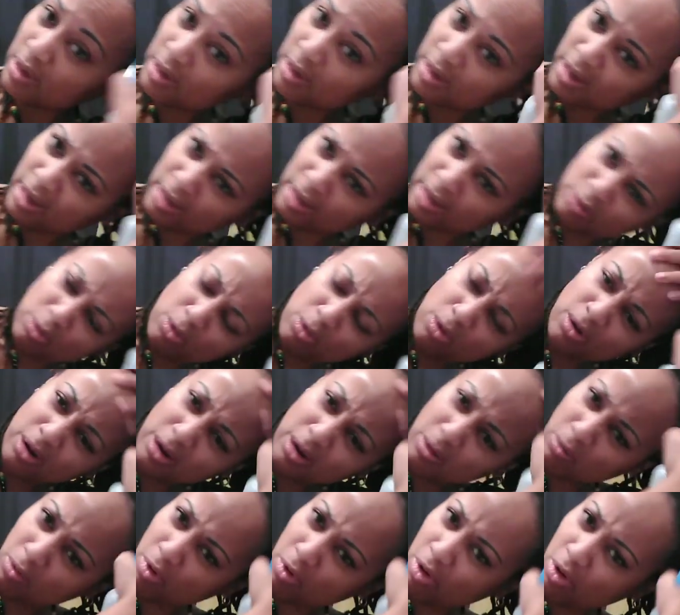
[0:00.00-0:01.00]
It has oil
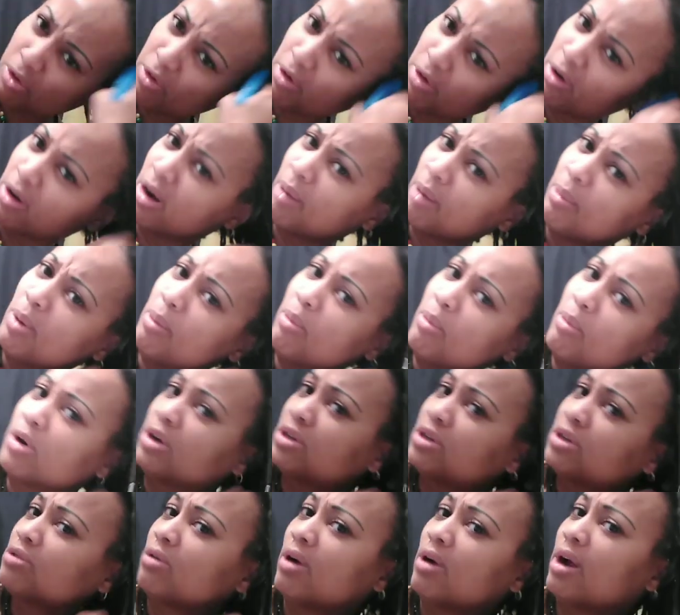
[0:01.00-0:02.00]
and water, and then I'm going to
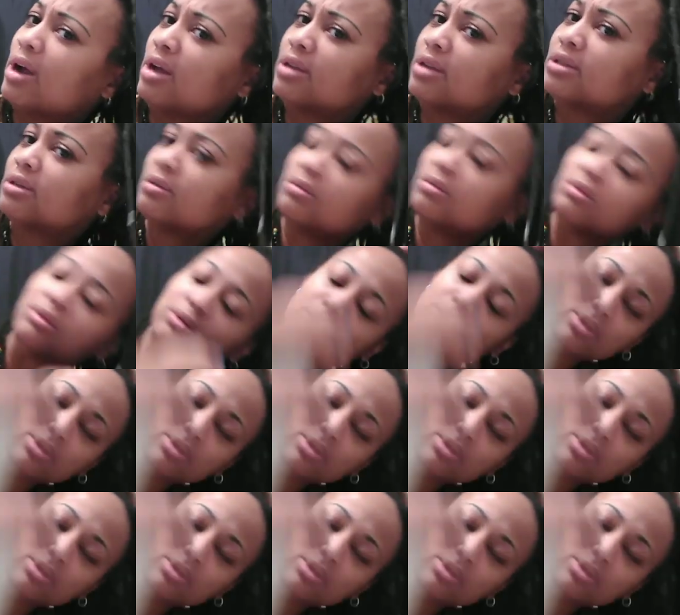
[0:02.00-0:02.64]
moisturize them.